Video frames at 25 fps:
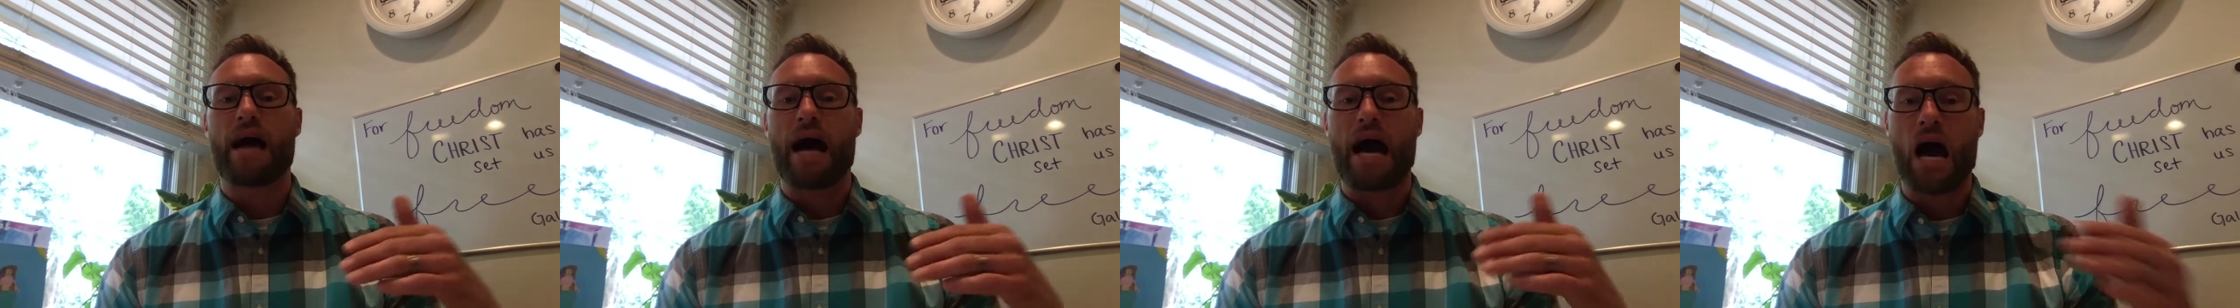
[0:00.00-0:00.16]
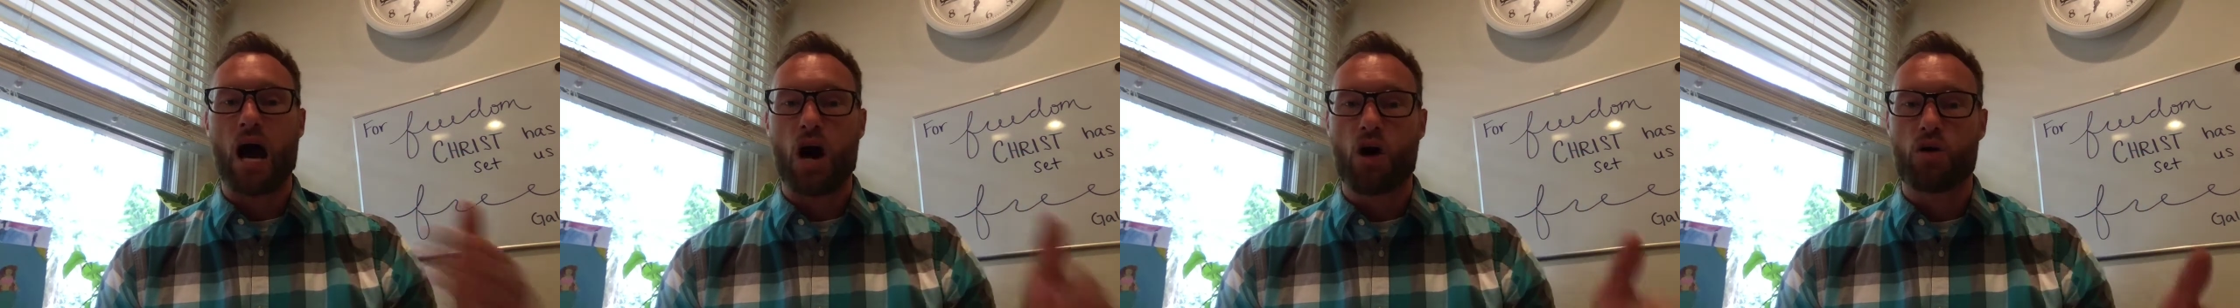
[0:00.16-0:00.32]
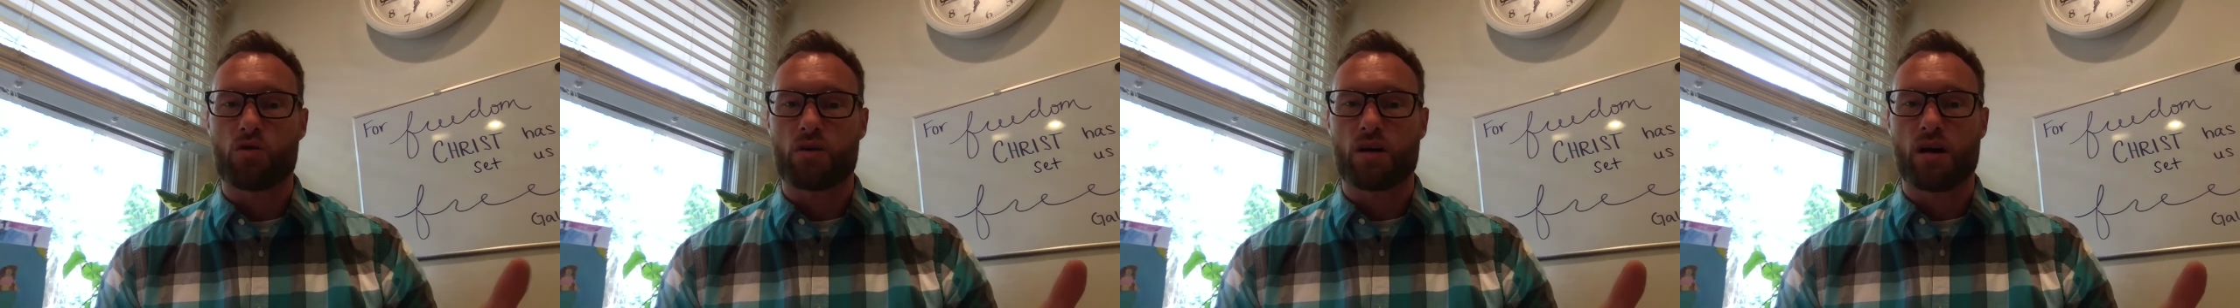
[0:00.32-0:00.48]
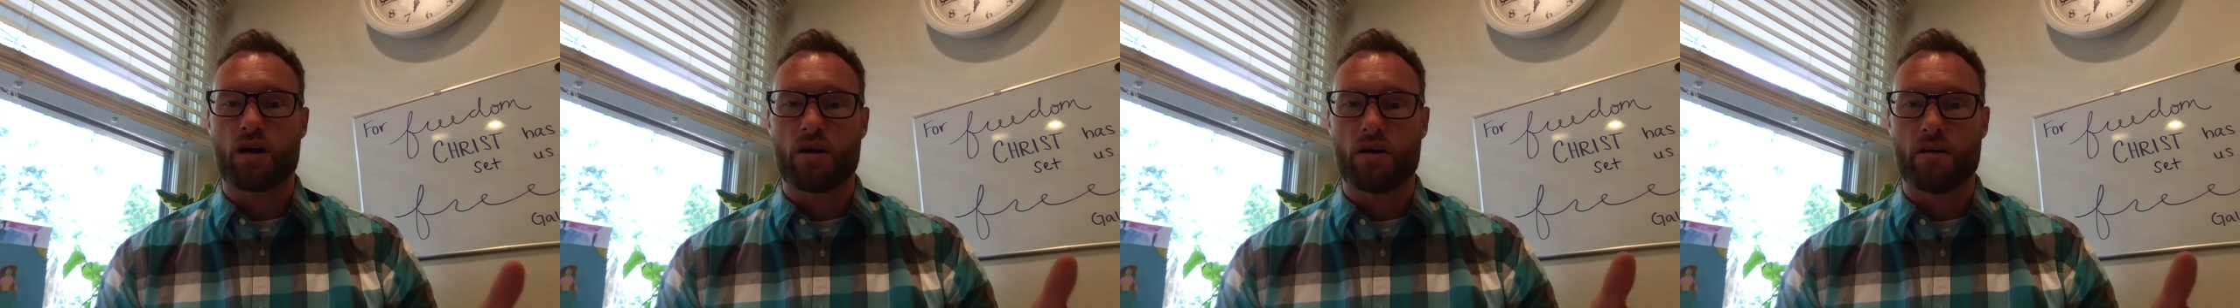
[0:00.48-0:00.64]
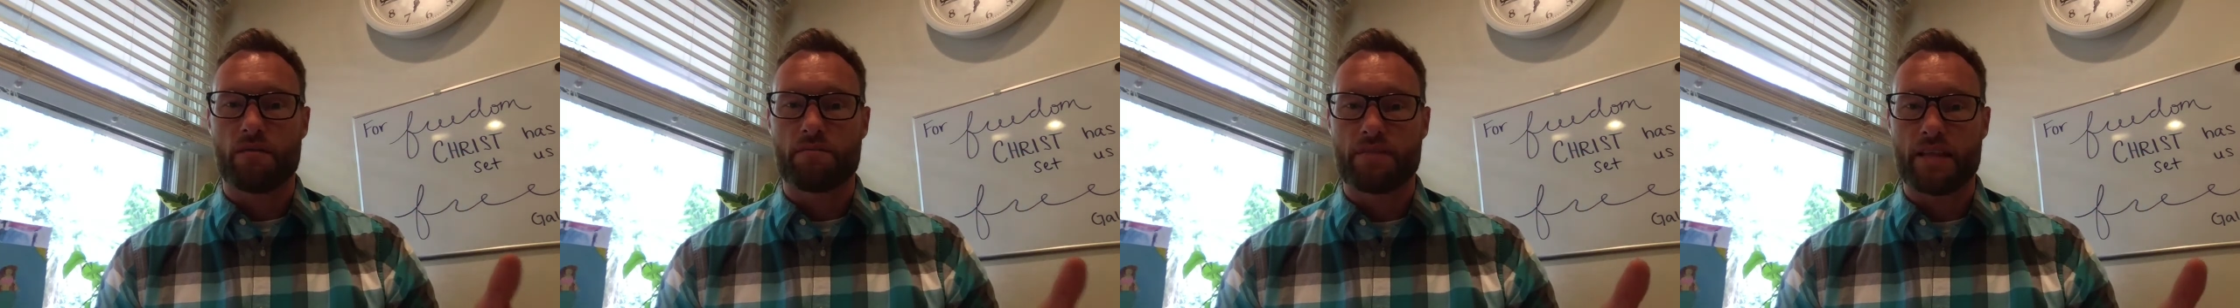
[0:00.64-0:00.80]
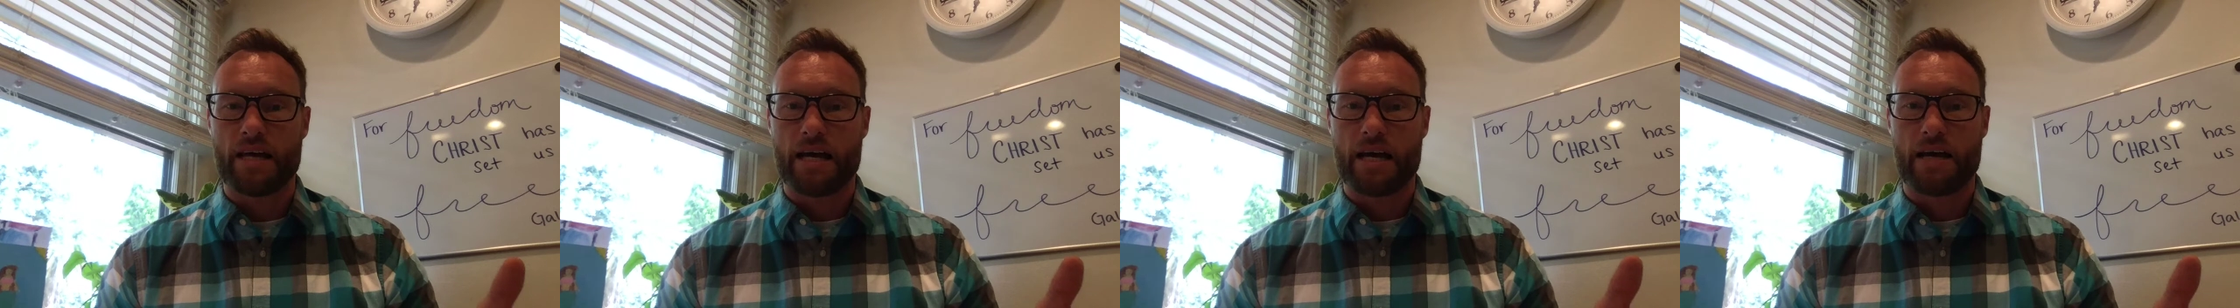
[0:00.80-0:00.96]
out
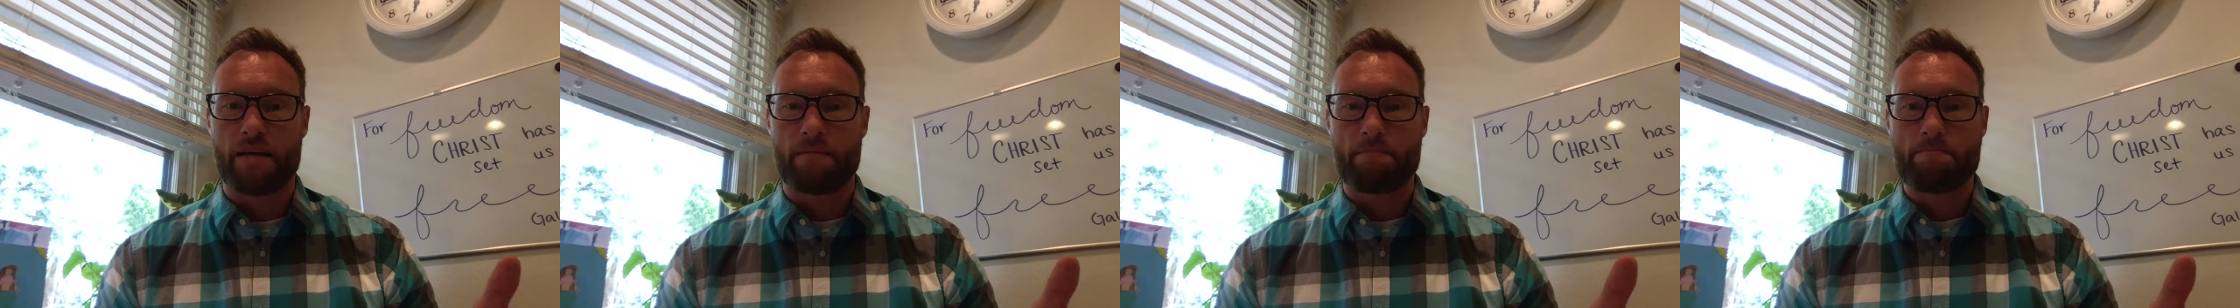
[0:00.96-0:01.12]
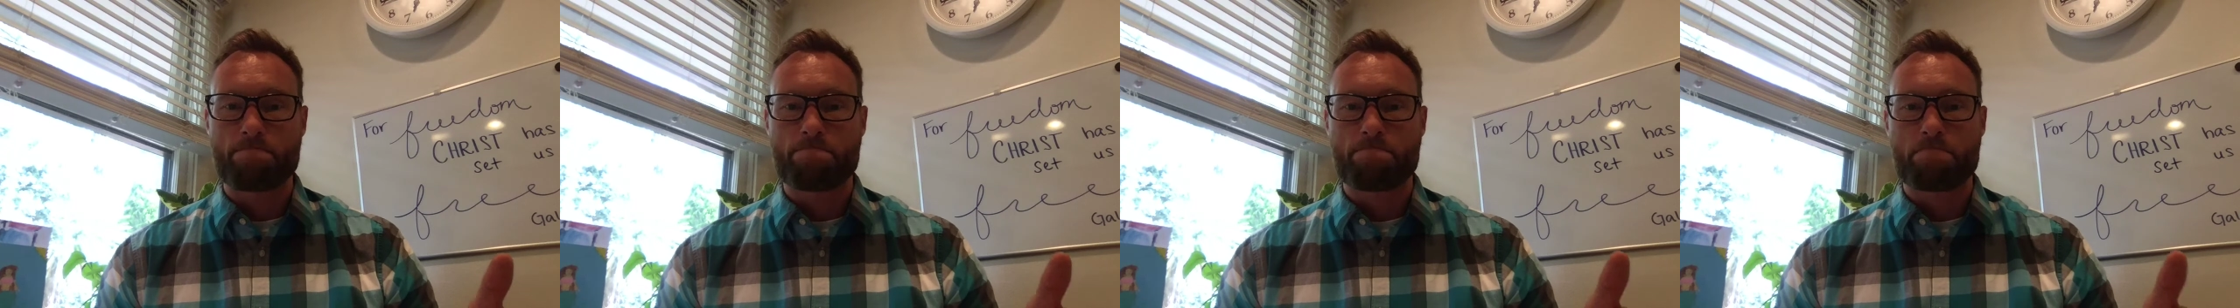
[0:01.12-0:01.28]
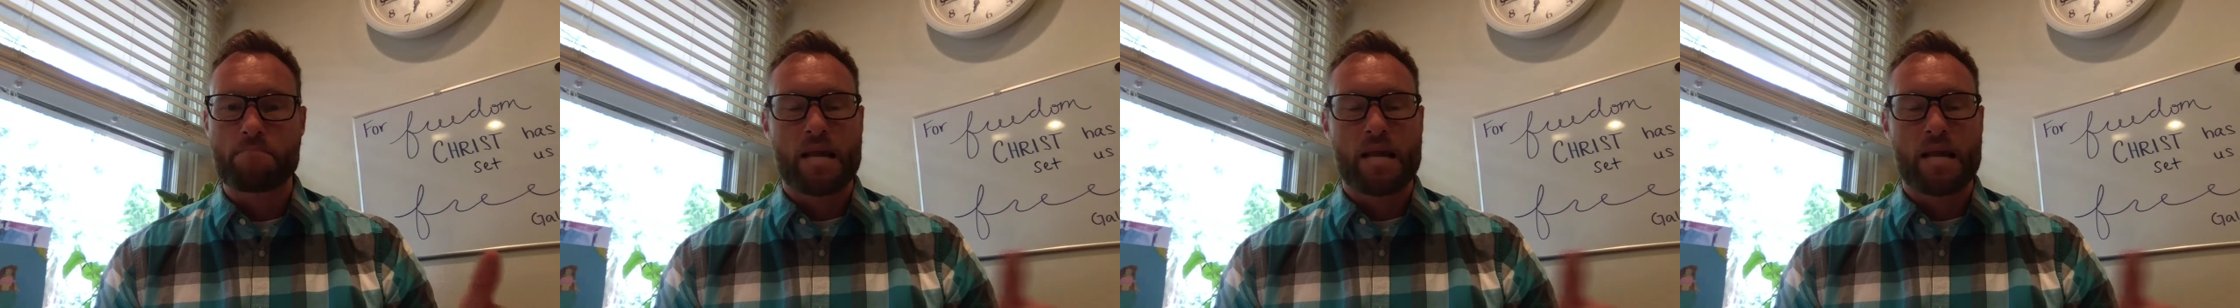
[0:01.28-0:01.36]
of that